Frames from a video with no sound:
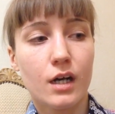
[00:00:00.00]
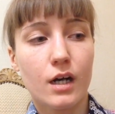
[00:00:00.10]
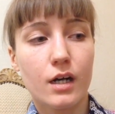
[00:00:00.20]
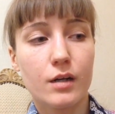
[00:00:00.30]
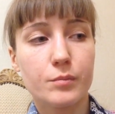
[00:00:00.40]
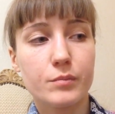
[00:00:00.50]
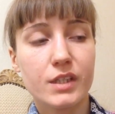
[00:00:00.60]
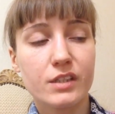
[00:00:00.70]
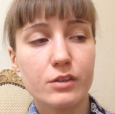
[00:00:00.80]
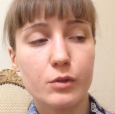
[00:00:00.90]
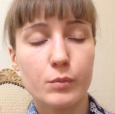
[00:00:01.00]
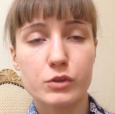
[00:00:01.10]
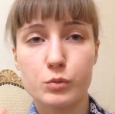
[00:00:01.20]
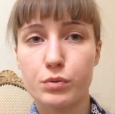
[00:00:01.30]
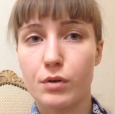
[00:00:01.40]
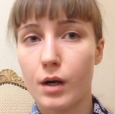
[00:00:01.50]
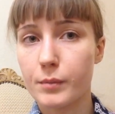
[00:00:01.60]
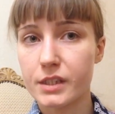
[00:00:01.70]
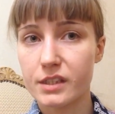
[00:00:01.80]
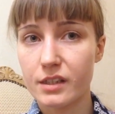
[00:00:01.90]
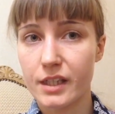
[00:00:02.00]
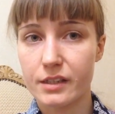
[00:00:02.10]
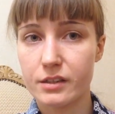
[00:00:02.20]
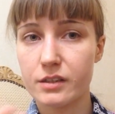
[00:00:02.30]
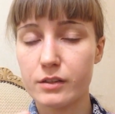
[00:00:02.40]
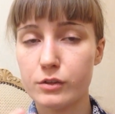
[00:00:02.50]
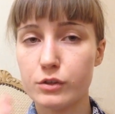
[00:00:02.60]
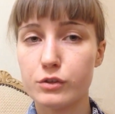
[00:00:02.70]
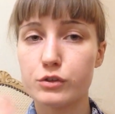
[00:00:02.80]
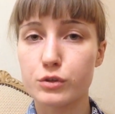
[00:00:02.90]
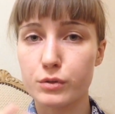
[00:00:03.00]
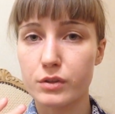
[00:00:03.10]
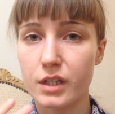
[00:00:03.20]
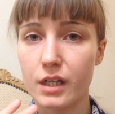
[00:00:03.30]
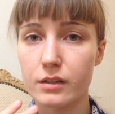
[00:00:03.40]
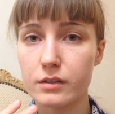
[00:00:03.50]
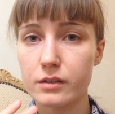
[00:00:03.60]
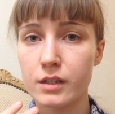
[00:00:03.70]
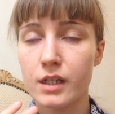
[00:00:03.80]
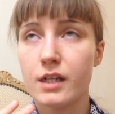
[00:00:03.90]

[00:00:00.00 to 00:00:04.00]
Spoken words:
either the most prominent, like, neutral color.